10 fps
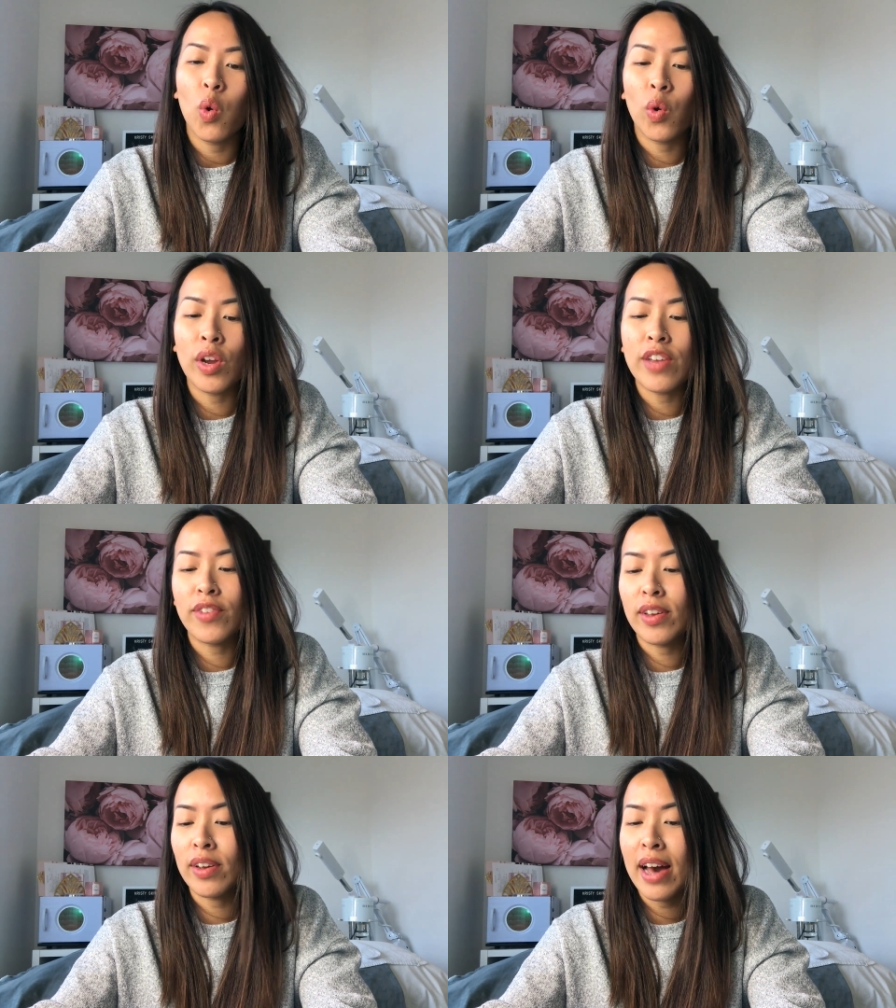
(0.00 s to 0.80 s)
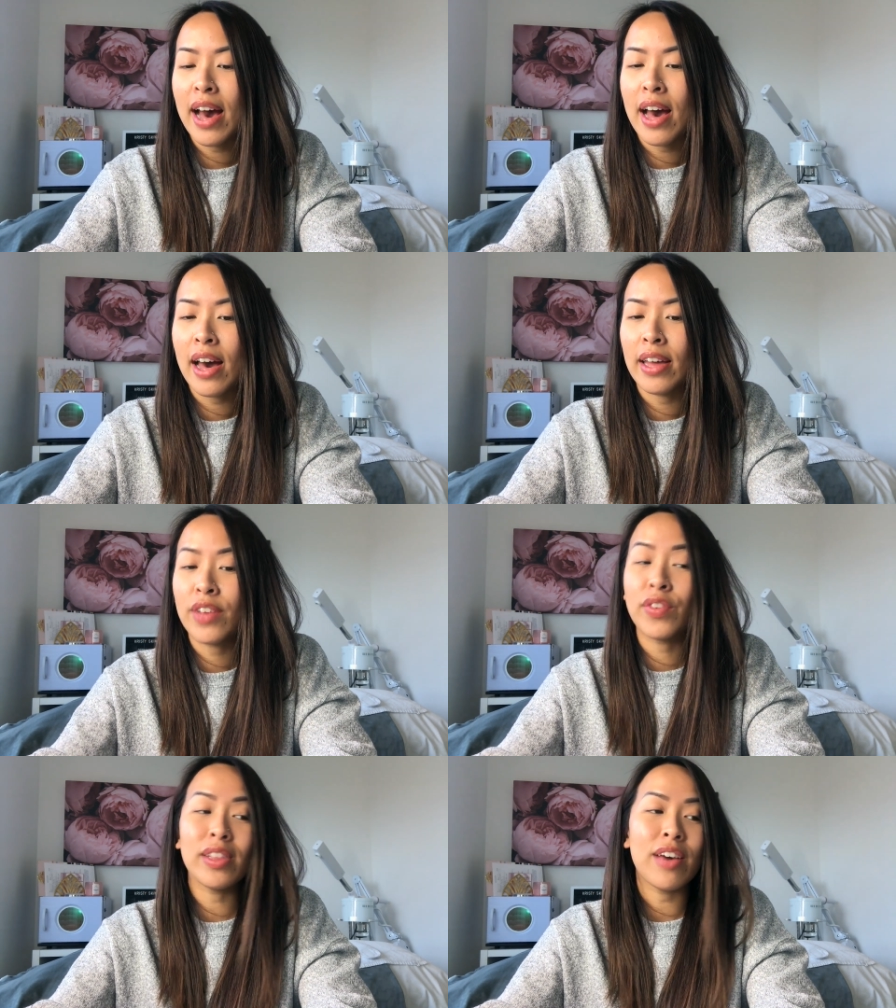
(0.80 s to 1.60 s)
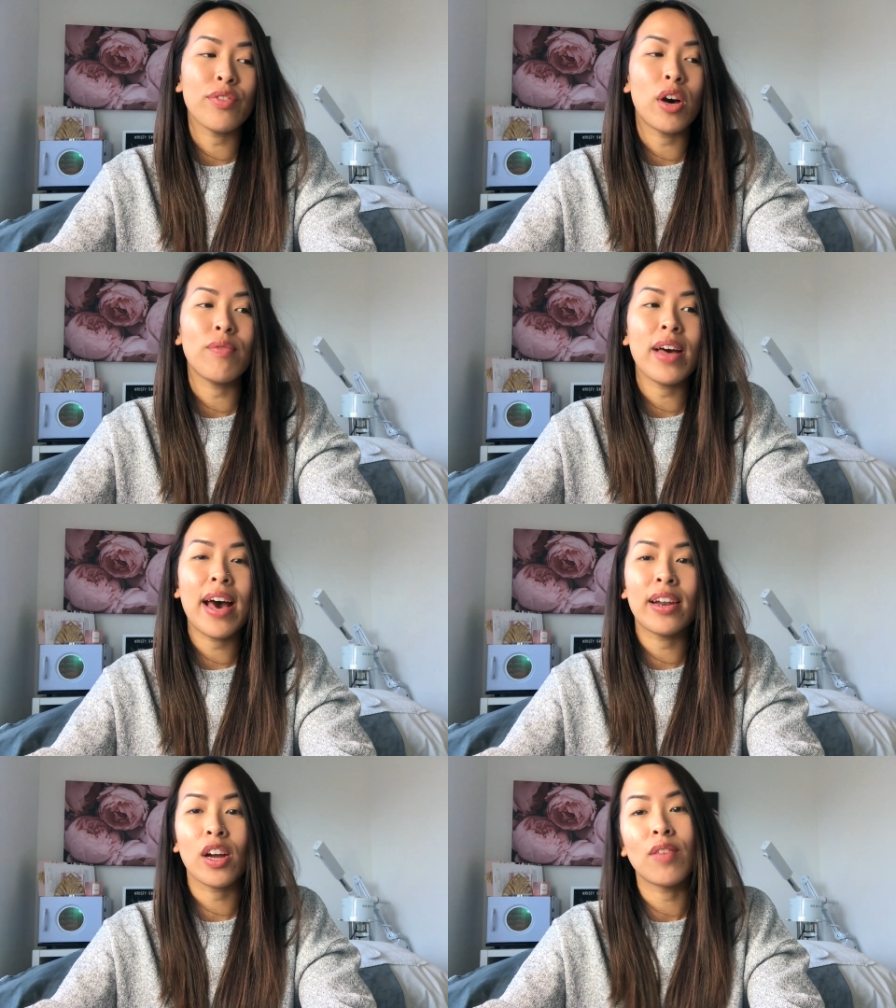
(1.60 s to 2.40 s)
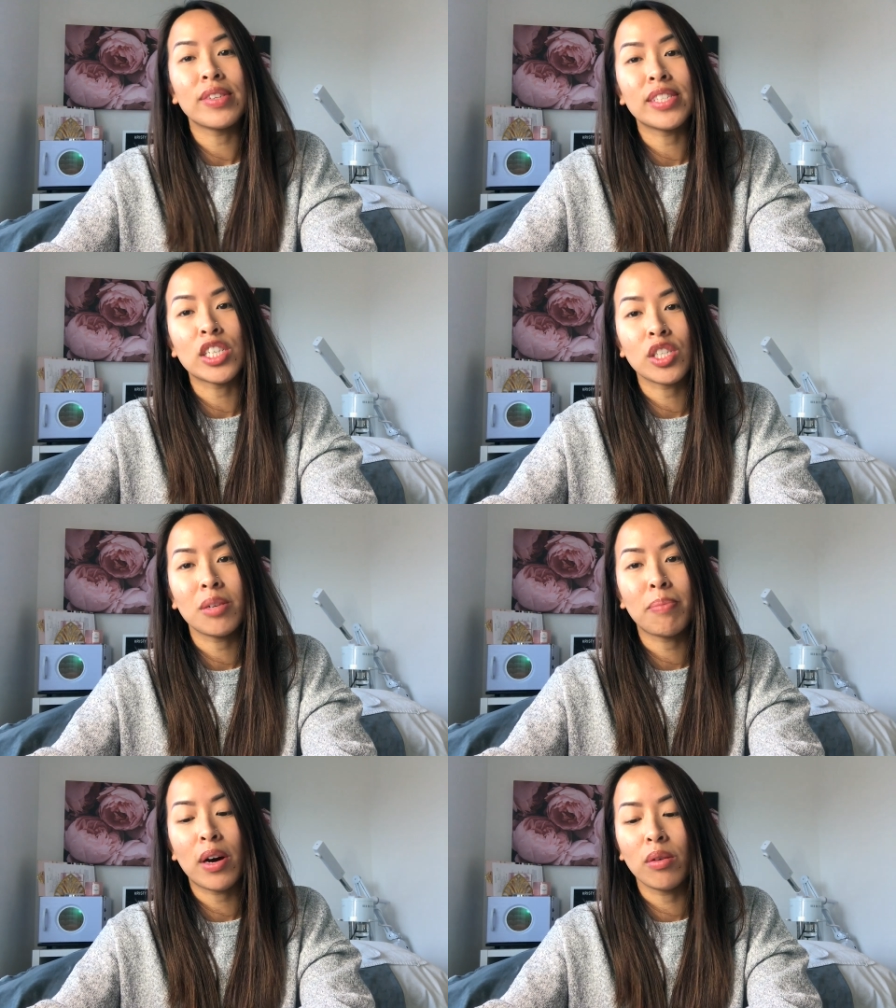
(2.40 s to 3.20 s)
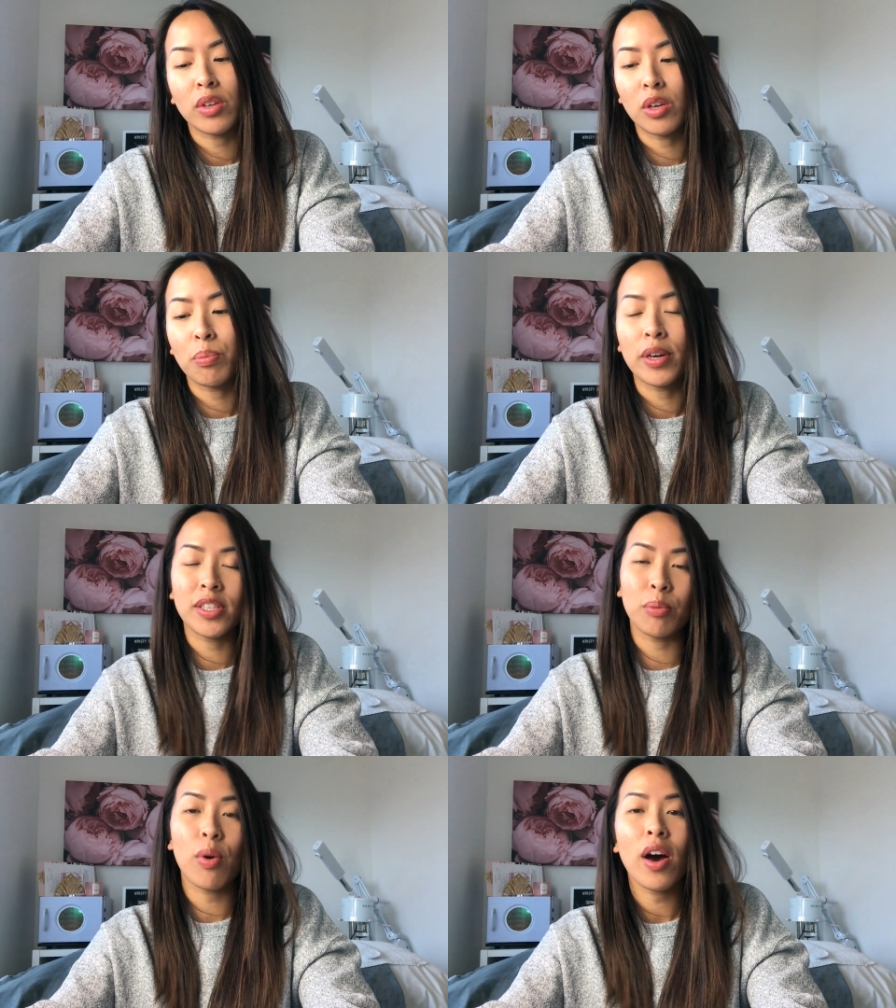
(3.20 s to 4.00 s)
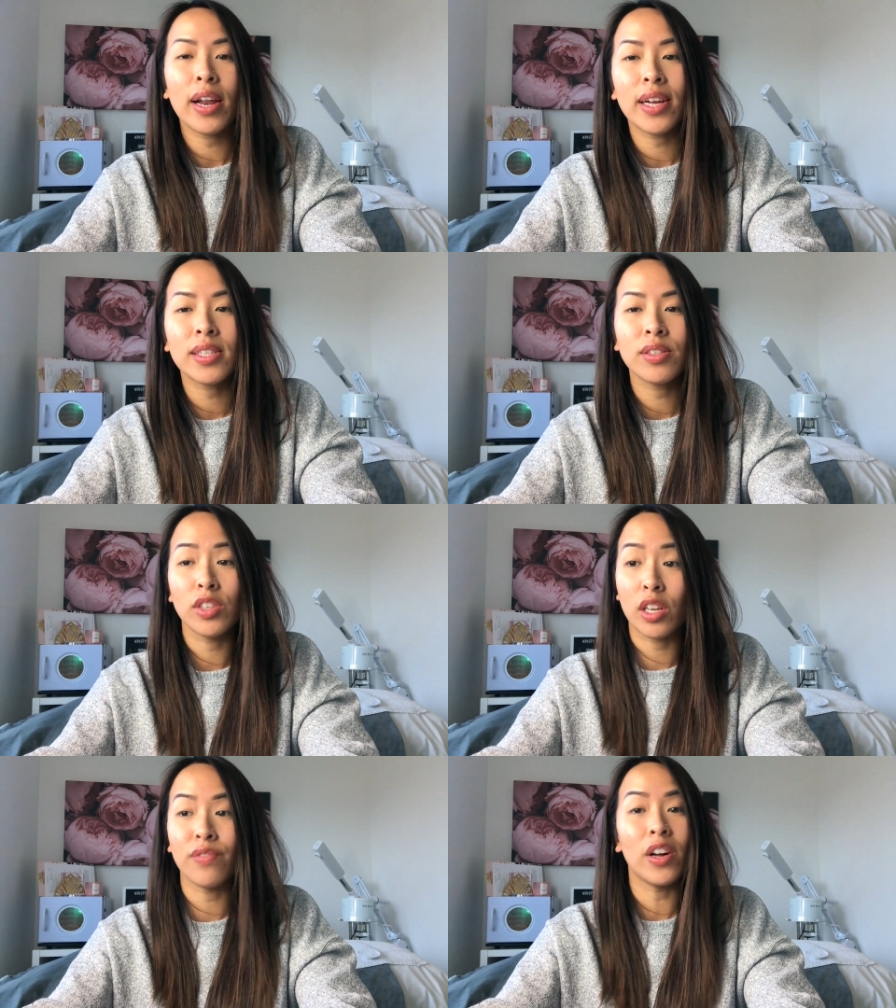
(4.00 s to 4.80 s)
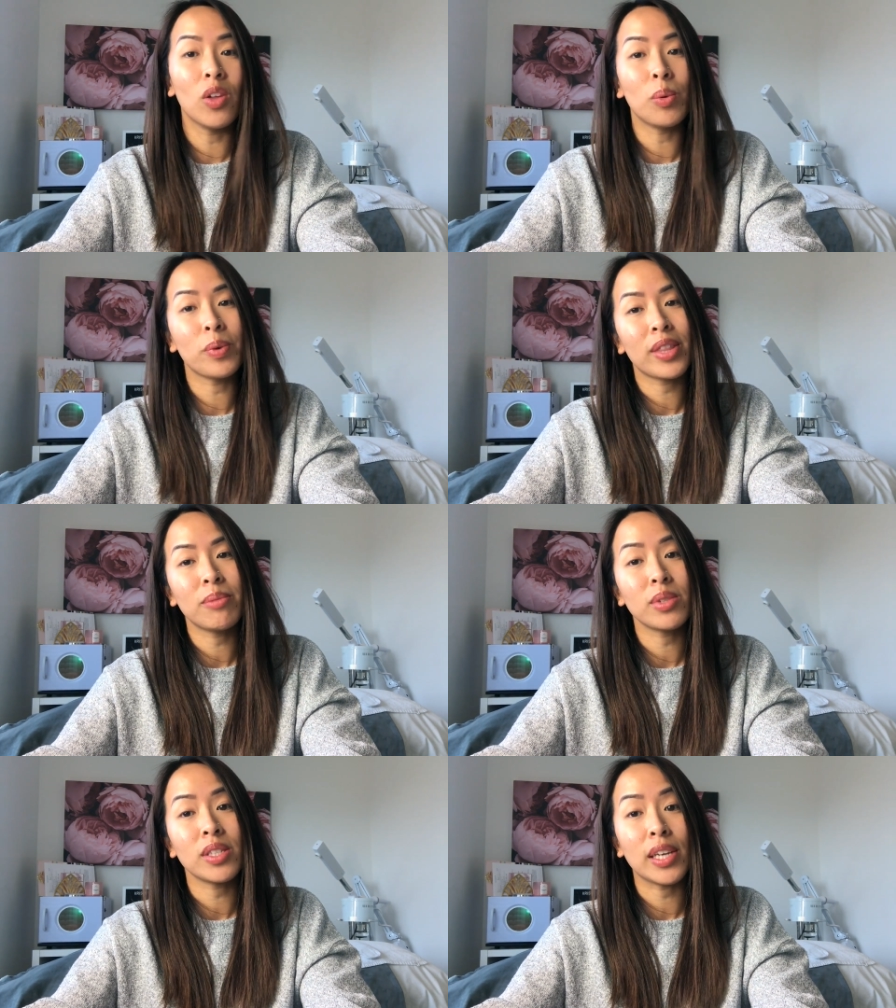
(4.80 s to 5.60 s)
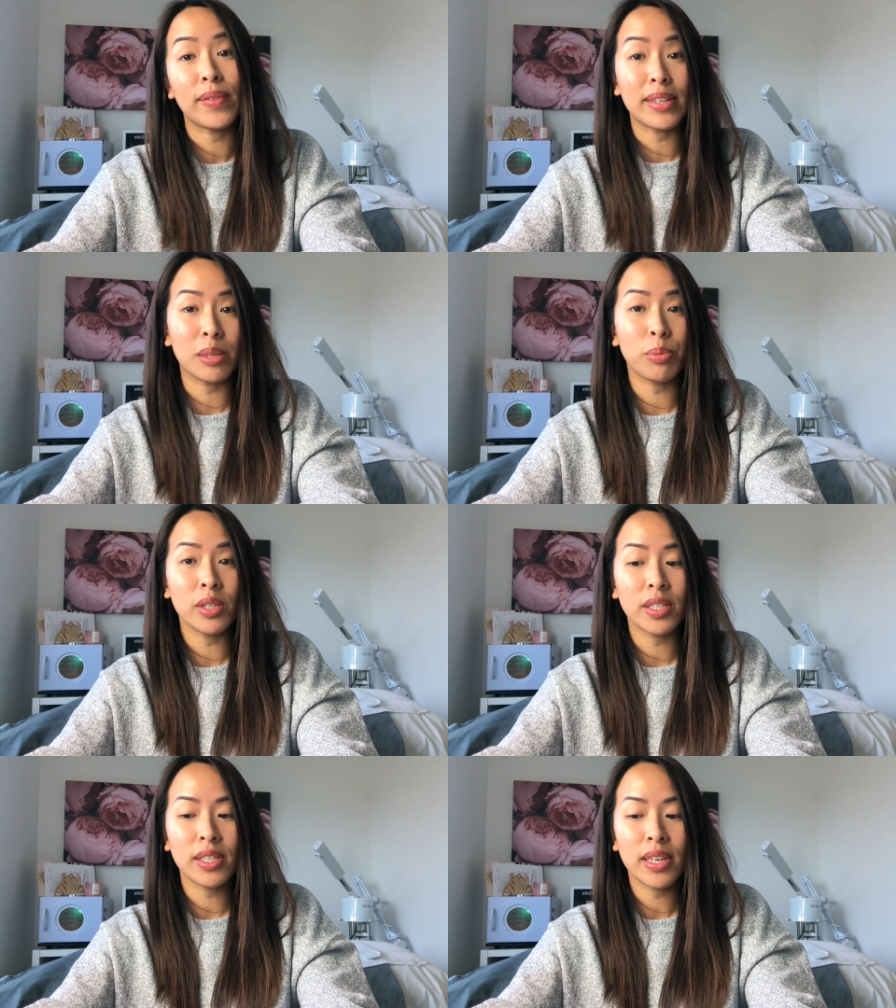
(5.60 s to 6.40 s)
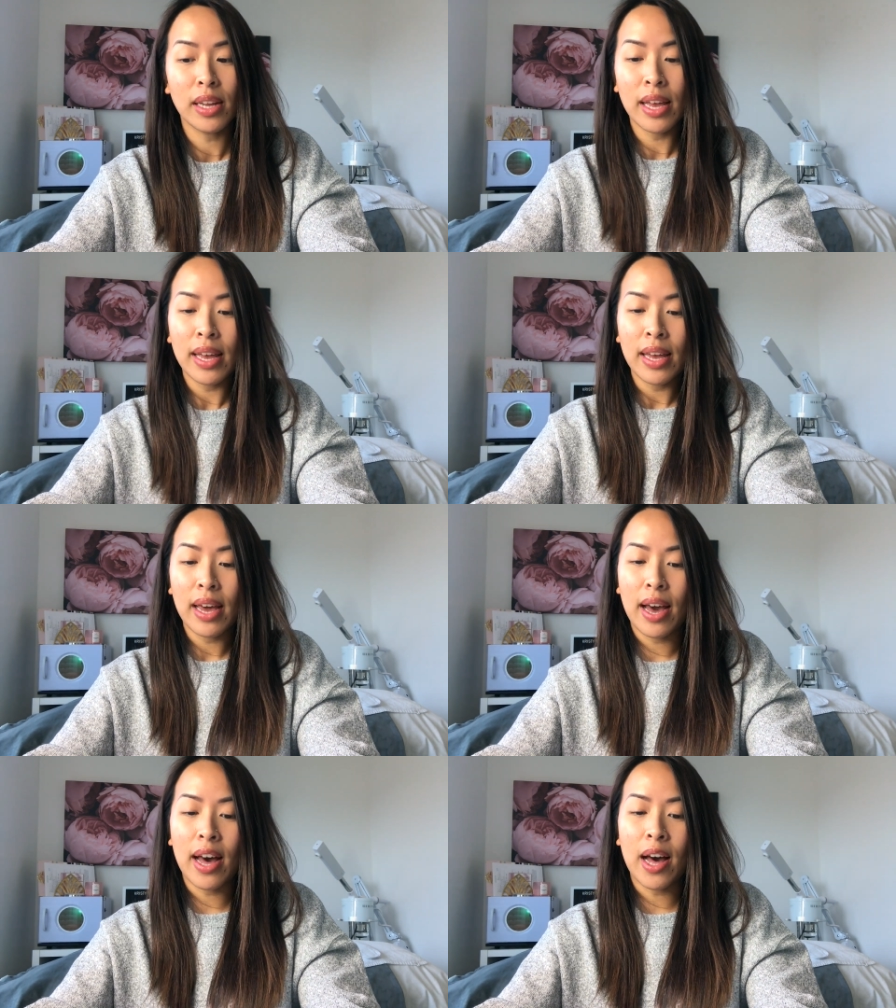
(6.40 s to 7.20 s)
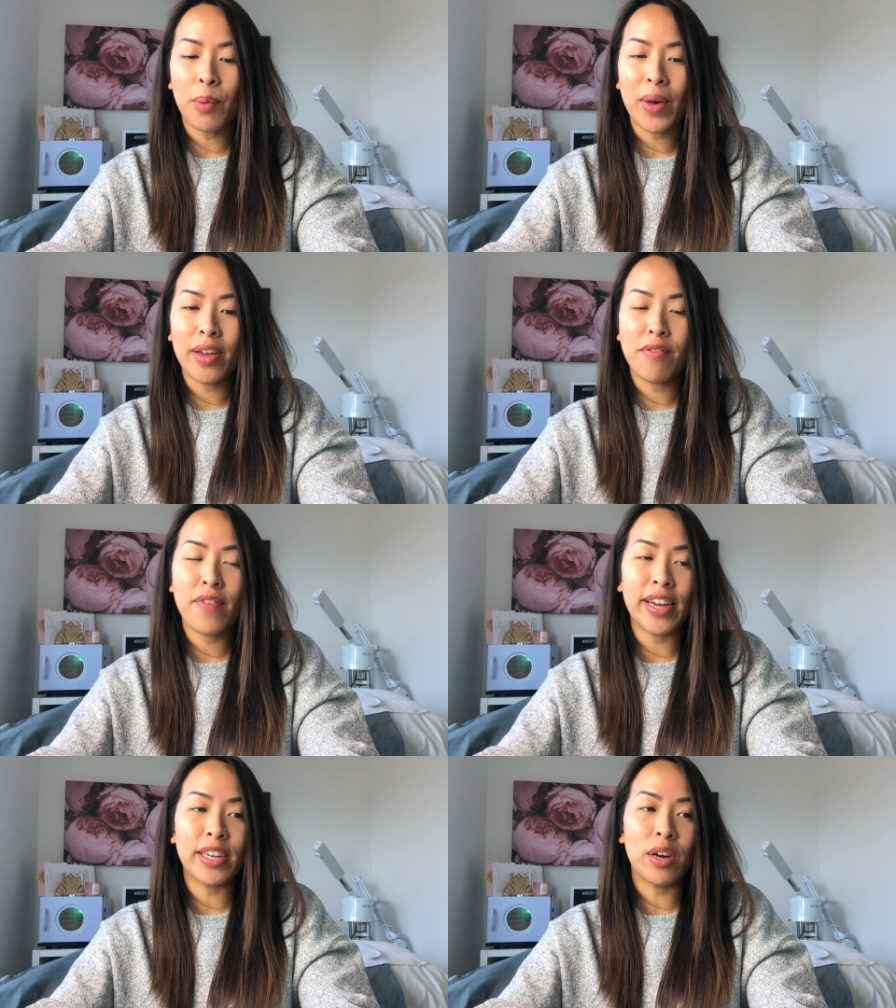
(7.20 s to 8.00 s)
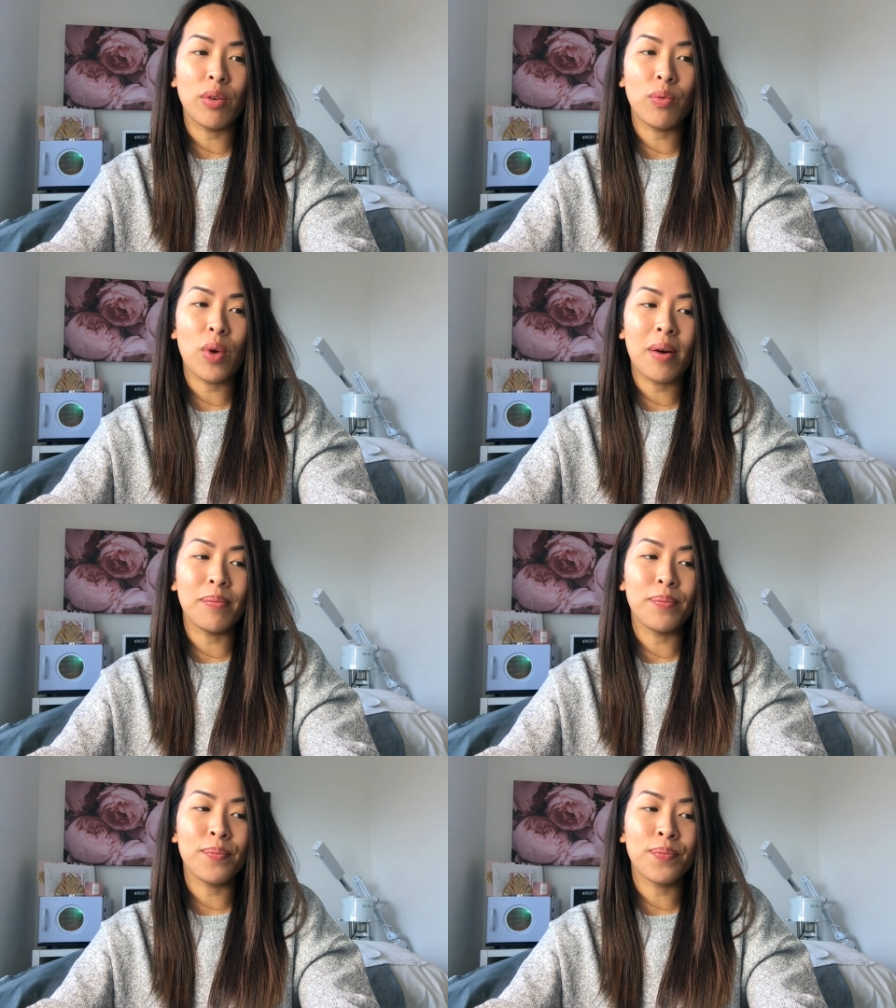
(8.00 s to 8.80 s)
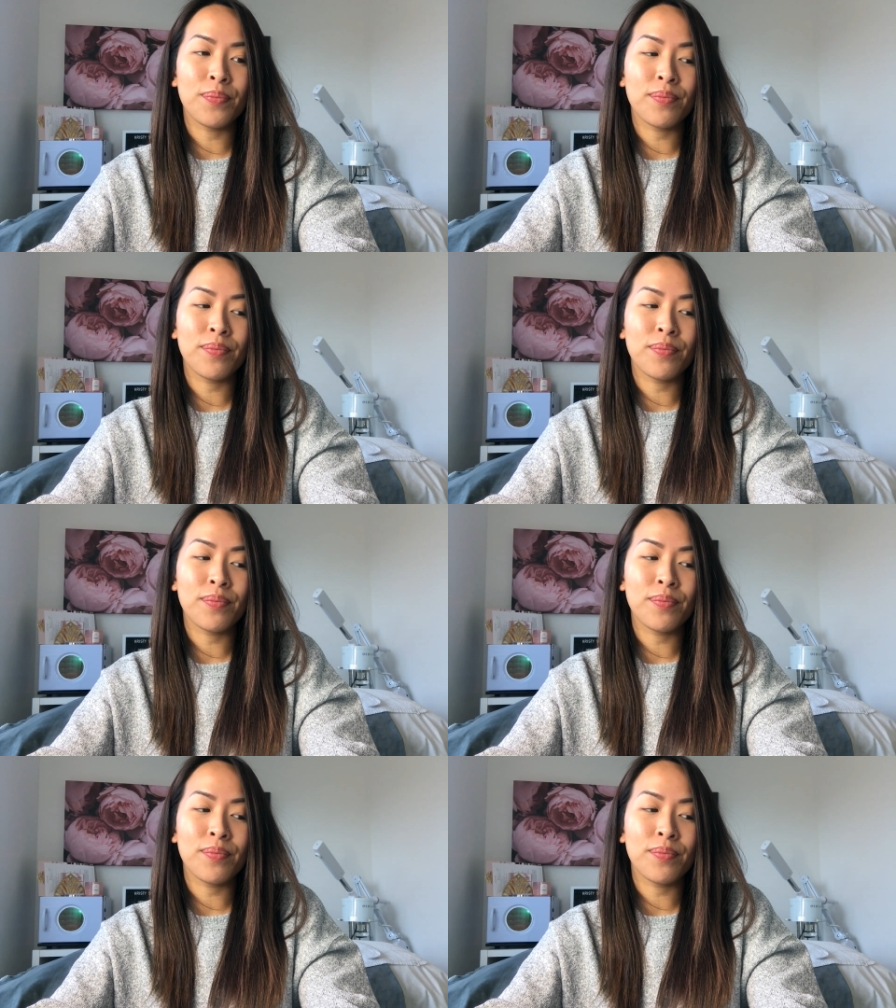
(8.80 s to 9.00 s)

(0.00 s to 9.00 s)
or if you had if you left off at a conversation about you know purchasing products you can follow up with them to see if they did purchase it um, and find out um,